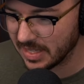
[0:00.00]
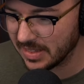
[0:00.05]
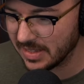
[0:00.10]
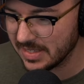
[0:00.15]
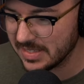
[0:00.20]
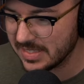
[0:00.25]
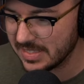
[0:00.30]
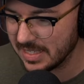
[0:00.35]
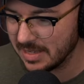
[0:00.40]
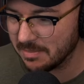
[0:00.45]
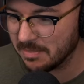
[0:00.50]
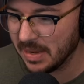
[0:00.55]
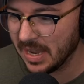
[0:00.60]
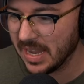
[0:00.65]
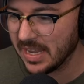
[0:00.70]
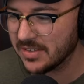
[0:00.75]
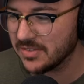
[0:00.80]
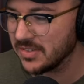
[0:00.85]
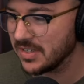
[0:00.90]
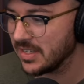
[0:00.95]
Let's see.
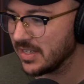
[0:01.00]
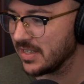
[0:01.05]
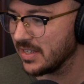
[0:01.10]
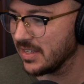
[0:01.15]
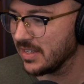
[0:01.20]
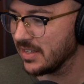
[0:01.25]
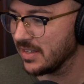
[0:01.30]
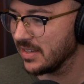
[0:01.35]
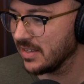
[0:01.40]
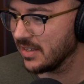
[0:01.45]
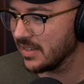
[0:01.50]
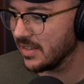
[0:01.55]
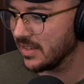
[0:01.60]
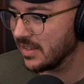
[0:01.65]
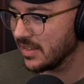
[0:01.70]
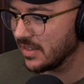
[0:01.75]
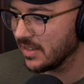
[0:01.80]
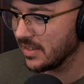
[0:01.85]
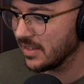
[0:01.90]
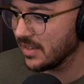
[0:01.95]
Patrick
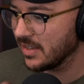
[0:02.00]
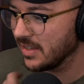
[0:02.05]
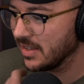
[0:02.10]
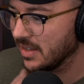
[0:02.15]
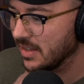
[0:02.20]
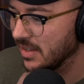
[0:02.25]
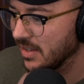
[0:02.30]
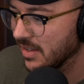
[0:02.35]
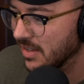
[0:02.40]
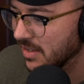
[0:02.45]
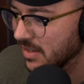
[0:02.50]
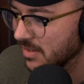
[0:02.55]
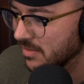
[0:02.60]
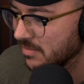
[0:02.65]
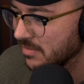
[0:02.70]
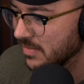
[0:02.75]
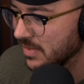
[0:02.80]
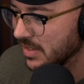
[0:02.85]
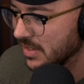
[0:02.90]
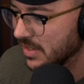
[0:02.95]

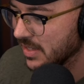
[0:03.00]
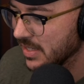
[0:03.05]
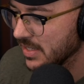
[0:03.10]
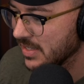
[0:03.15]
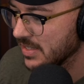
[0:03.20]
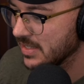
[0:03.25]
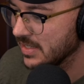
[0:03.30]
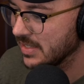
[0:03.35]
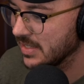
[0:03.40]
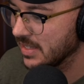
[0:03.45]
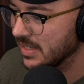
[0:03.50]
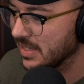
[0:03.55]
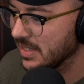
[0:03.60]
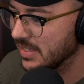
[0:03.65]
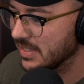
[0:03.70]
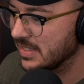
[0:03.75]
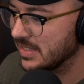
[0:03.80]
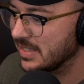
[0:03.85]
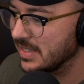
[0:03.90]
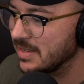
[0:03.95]

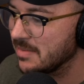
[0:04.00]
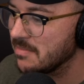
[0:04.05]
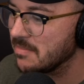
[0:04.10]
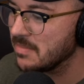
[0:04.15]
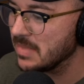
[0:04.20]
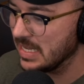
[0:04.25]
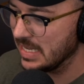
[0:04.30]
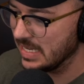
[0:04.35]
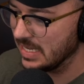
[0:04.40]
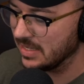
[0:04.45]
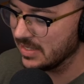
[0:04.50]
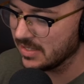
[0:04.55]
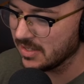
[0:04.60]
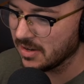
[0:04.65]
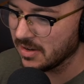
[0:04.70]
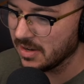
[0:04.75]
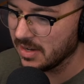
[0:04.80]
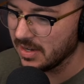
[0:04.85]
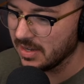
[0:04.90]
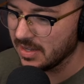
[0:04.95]
Kissimmee.
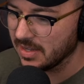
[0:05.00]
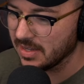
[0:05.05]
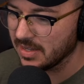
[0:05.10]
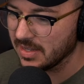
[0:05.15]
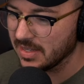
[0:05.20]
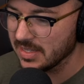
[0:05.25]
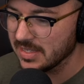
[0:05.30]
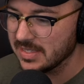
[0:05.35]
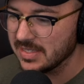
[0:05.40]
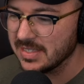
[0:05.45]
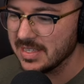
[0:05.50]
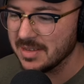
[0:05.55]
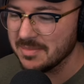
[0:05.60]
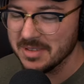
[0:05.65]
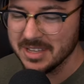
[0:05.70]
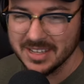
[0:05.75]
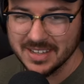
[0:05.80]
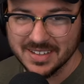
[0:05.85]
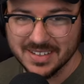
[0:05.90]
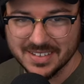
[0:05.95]
Sorry,
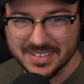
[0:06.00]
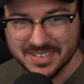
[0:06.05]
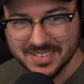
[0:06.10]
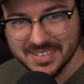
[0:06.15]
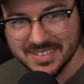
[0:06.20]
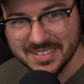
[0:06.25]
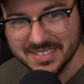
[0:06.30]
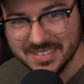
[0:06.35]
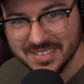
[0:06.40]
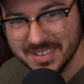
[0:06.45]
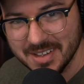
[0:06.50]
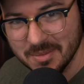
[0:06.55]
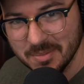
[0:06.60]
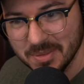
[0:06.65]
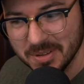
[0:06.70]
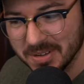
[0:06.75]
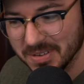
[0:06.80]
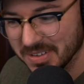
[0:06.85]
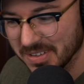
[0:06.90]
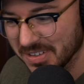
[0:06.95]
Kissimmee. I'm
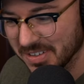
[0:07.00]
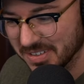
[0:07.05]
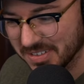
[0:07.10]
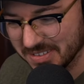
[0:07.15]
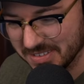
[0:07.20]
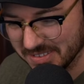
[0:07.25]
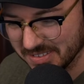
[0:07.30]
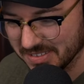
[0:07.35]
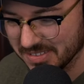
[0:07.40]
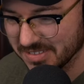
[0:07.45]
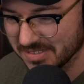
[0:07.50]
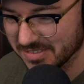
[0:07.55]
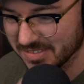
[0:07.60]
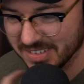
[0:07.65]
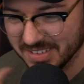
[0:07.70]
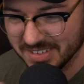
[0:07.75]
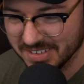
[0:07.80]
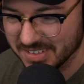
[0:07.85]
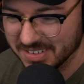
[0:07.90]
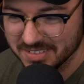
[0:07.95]
learning.
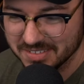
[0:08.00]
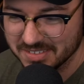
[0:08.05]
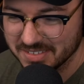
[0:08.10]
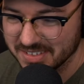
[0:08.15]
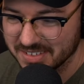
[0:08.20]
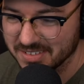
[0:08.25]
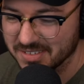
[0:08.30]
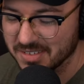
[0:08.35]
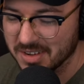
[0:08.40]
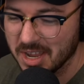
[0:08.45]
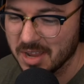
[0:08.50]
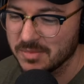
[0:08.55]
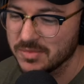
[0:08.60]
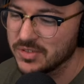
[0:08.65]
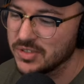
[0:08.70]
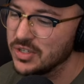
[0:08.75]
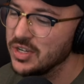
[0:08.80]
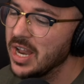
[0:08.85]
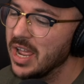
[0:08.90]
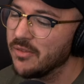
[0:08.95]
I don't know.
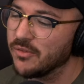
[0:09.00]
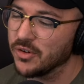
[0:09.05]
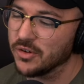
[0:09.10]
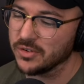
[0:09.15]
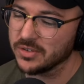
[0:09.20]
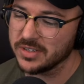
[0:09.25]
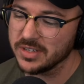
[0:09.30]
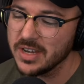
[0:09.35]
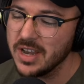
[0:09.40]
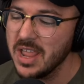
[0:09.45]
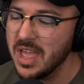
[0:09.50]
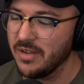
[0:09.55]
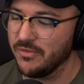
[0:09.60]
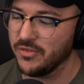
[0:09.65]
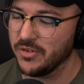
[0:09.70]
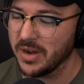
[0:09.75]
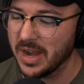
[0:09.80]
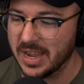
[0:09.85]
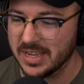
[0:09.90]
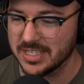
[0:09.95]
I've
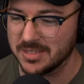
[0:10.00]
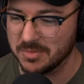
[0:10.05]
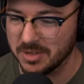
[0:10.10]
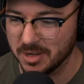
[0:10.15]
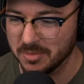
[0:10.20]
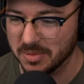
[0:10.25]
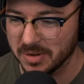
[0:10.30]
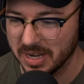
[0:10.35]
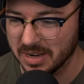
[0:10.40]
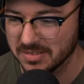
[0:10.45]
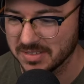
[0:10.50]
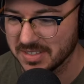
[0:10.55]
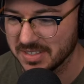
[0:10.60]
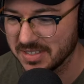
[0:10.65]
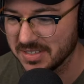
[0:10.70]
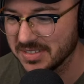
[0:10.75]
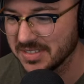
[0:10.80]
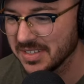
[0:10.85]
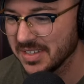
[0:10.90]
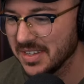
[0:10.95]
never asked me to pronounce
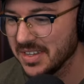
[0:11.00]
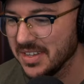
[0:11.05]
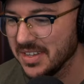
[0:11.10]
things.